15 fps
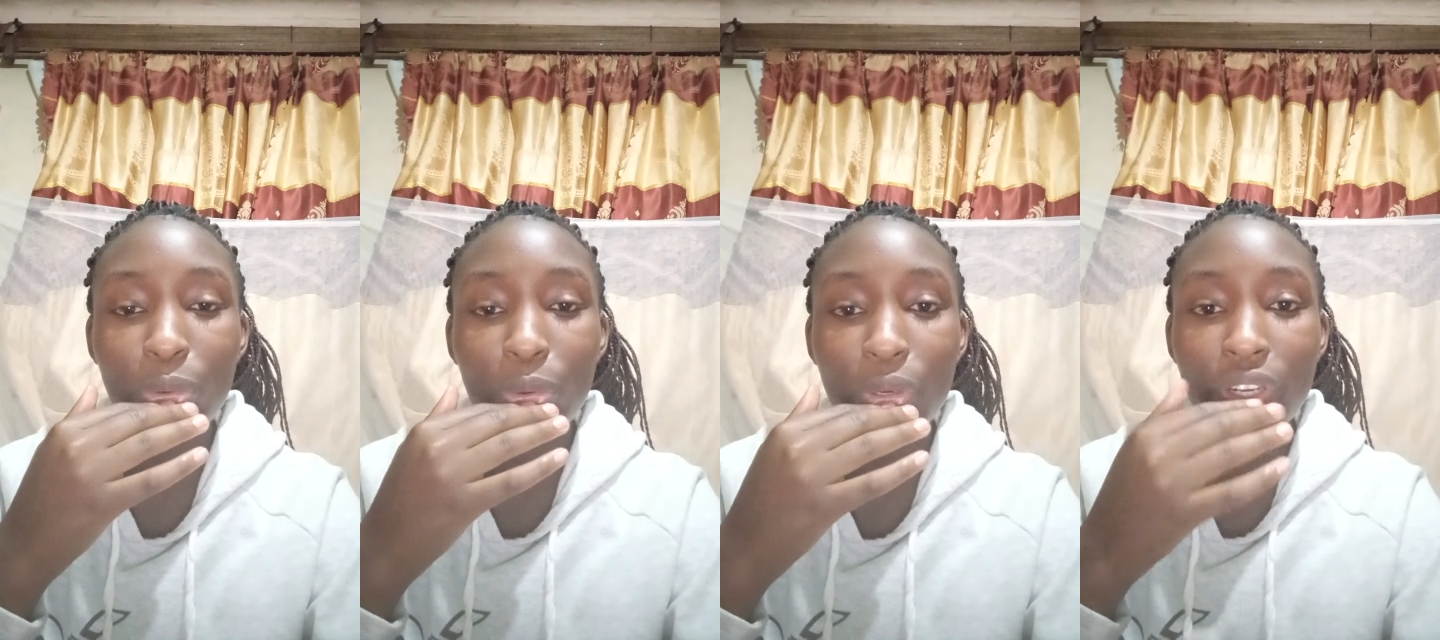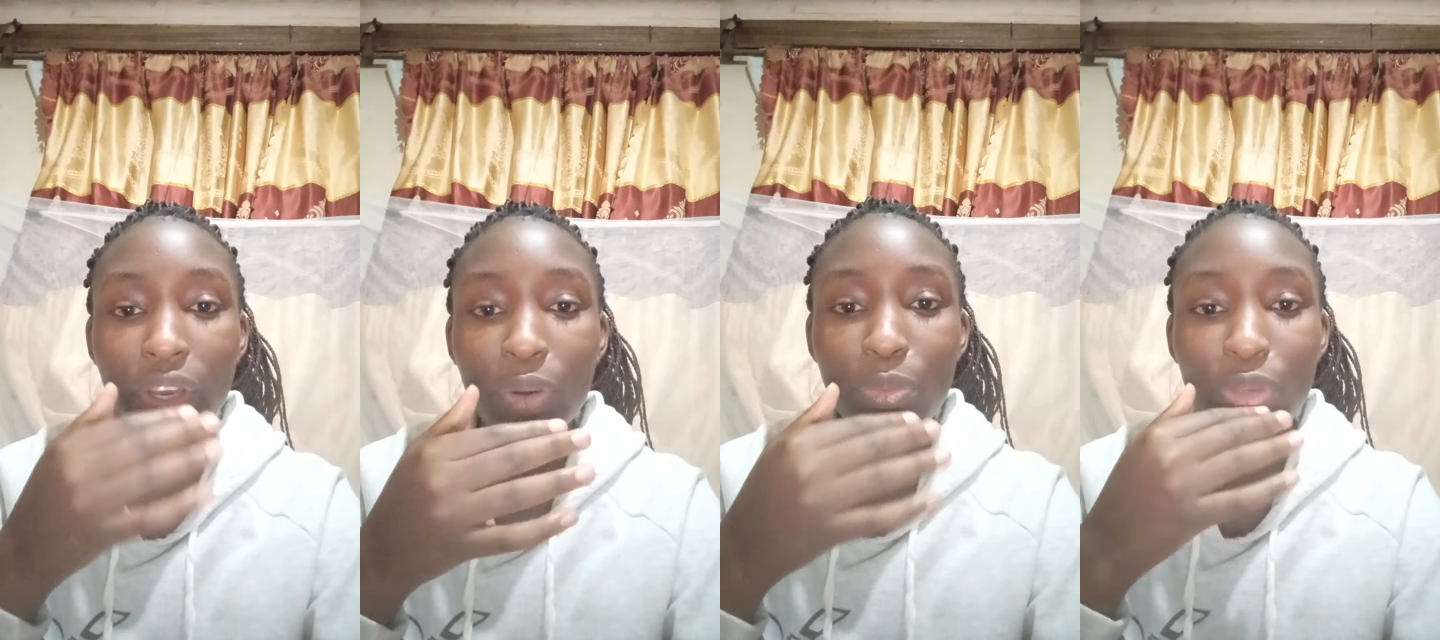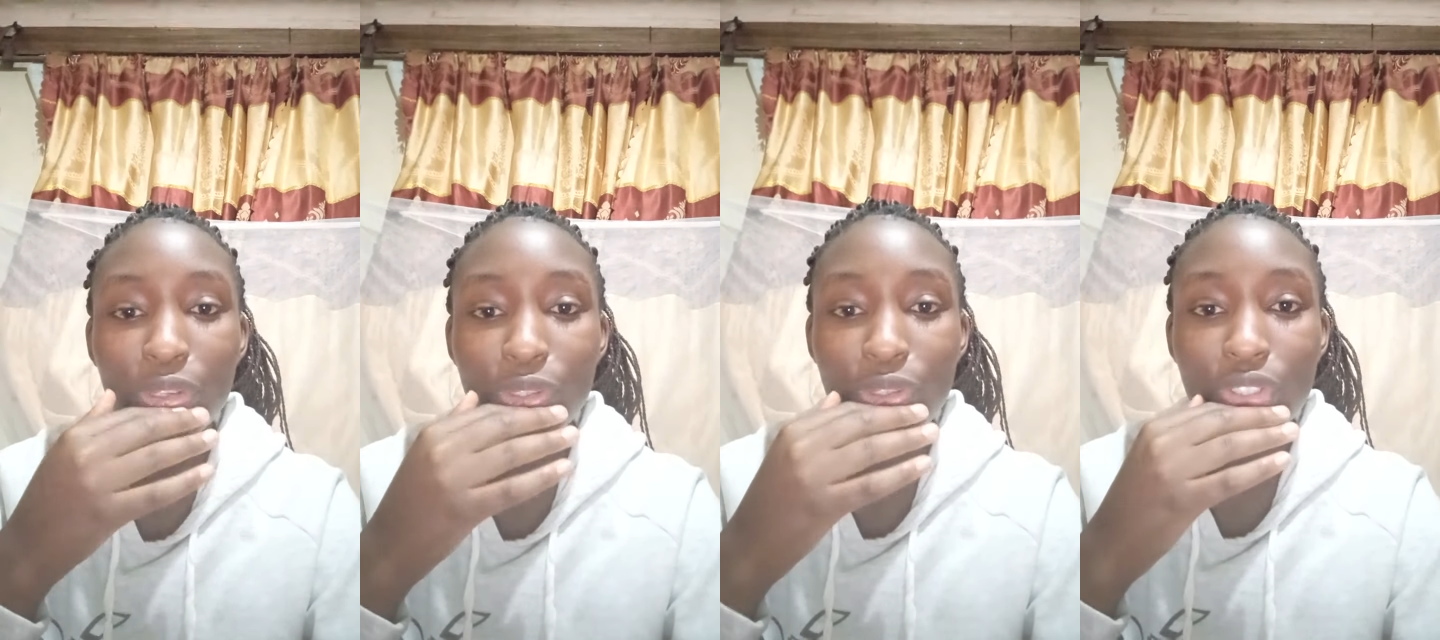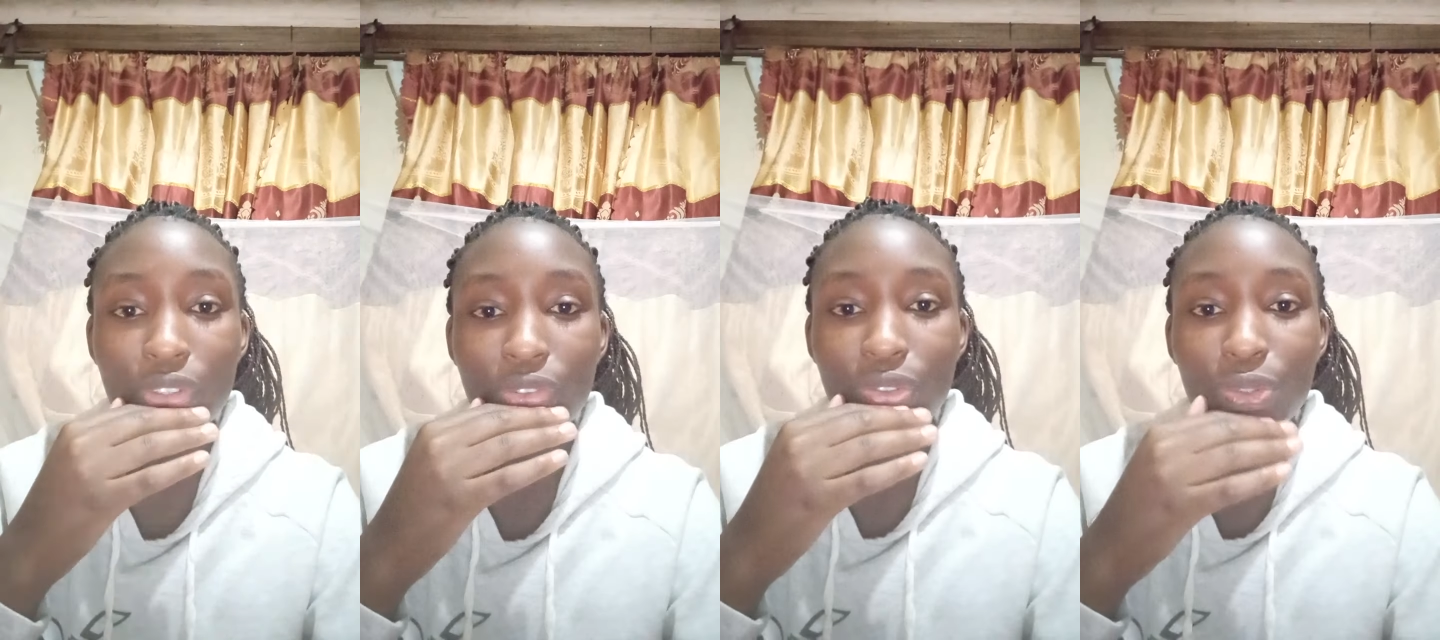God helping
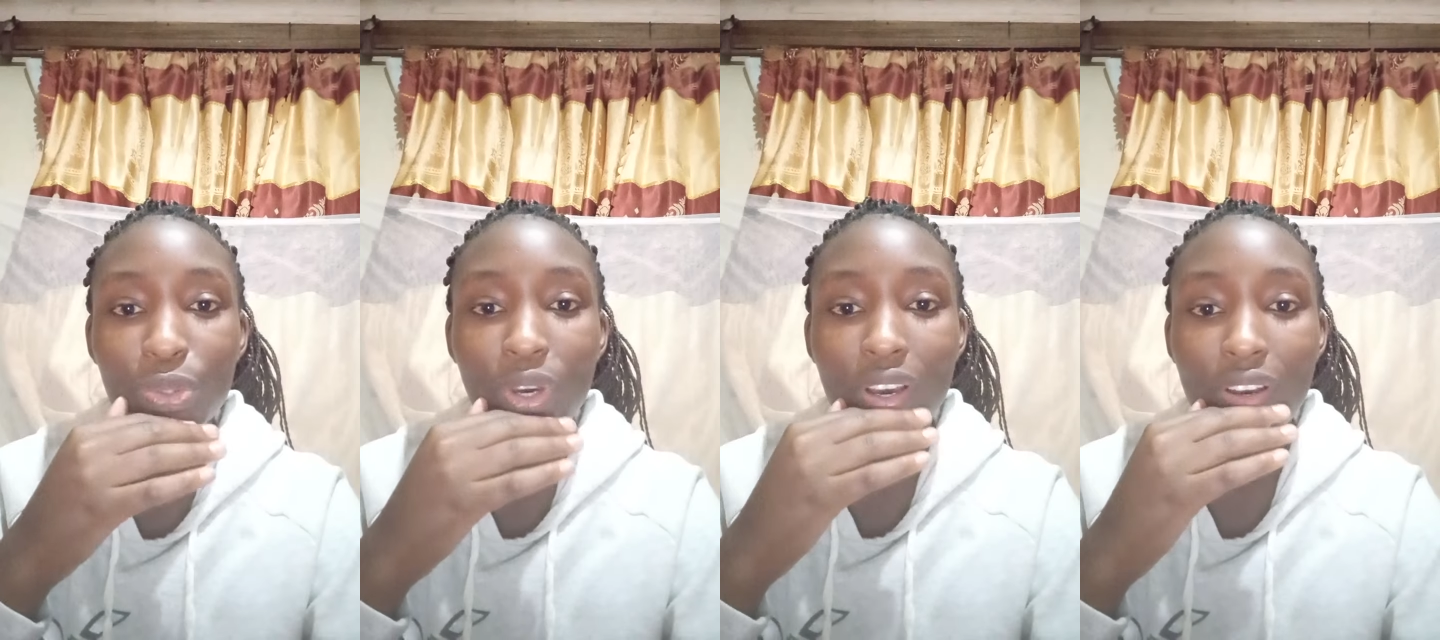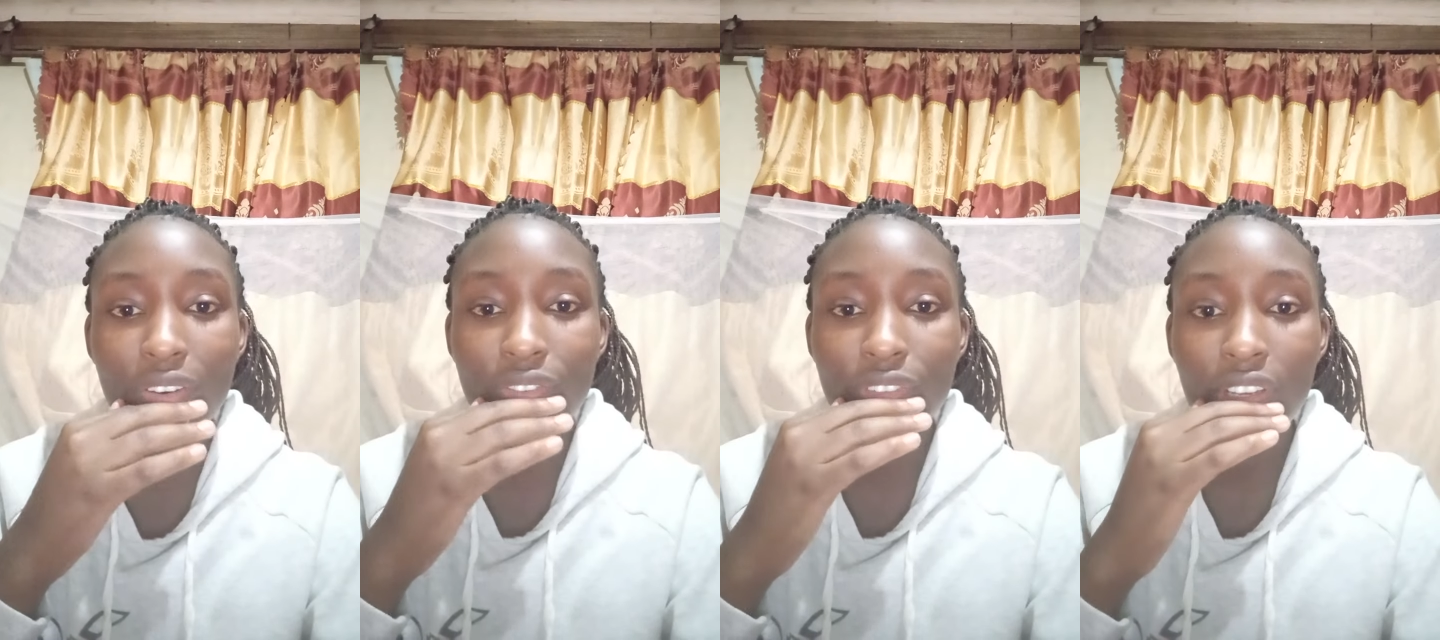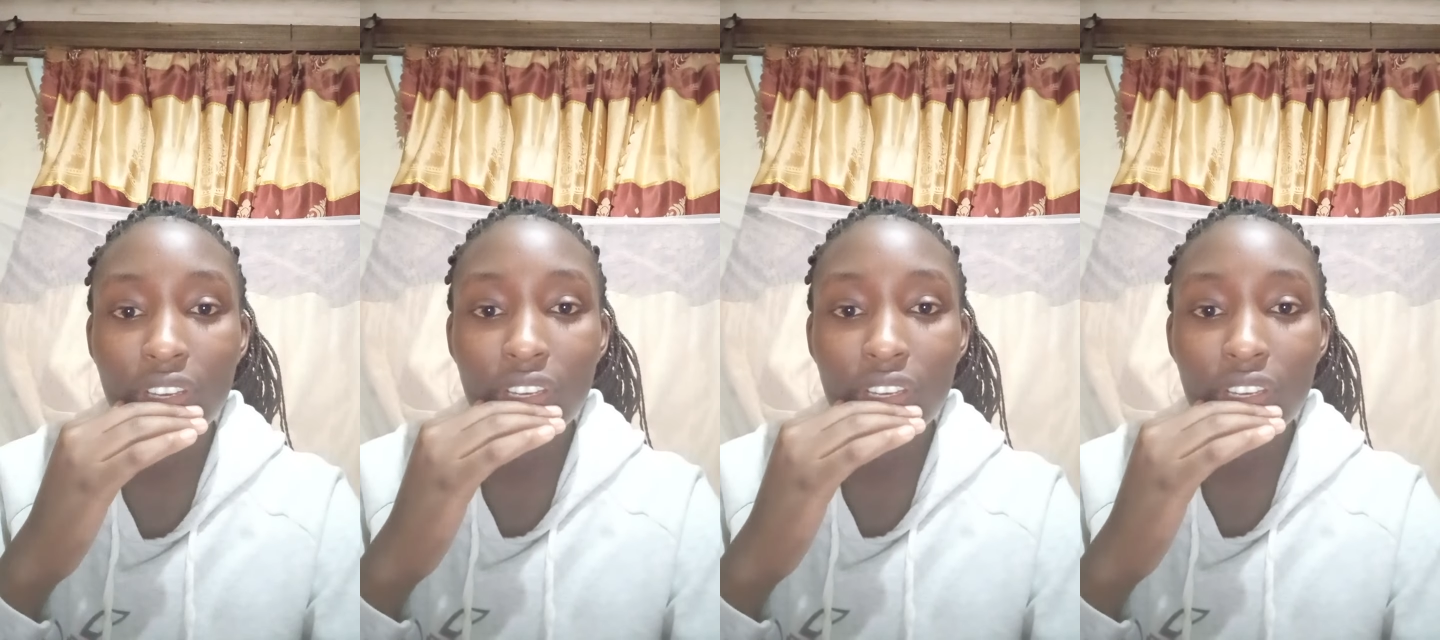Joseph to have